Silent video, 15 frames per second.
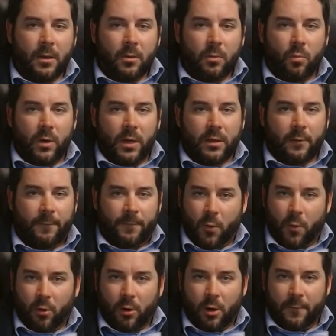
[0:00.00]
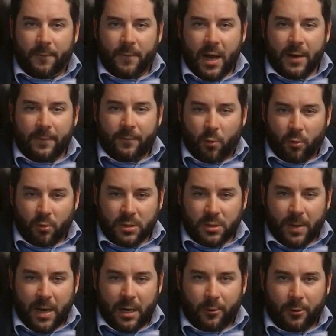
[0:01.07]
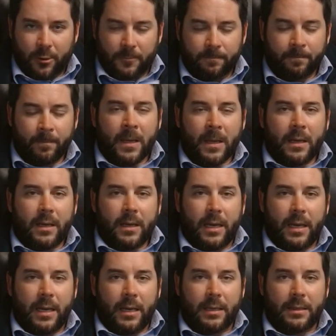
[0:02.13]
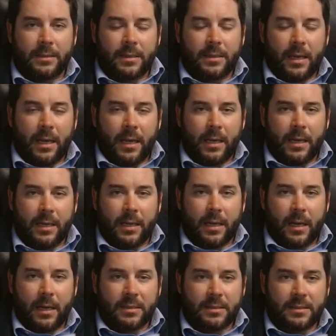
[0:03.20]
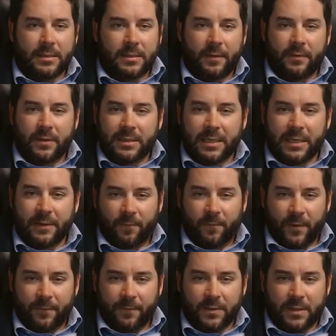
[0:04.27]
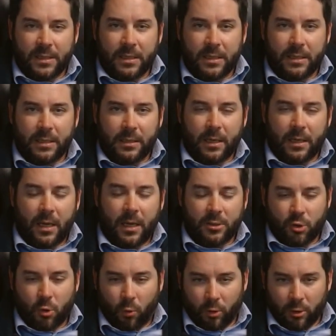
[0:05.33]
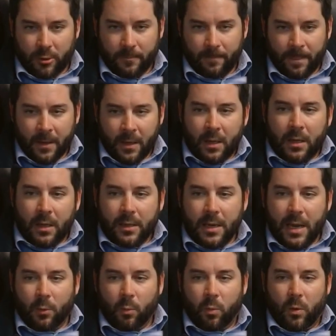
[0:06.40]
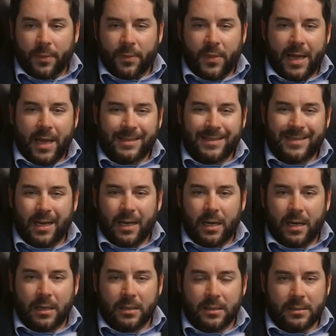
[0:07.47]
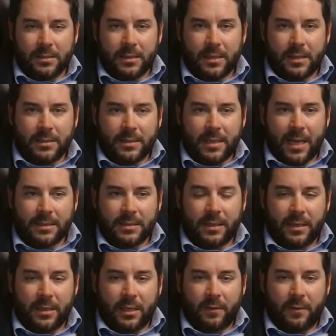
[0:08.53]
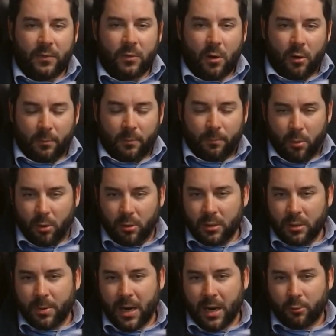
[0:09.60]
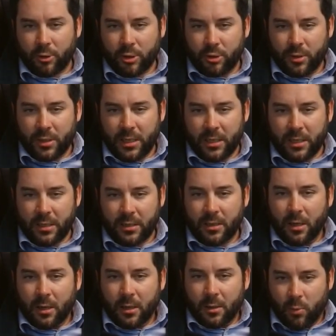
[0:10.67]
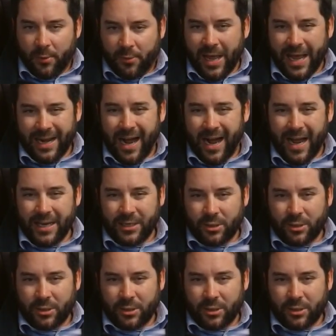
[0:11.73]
with a 405 horsepower and a 1750 torque. Now, what that does is that's going to give you all the pulling power you need with that high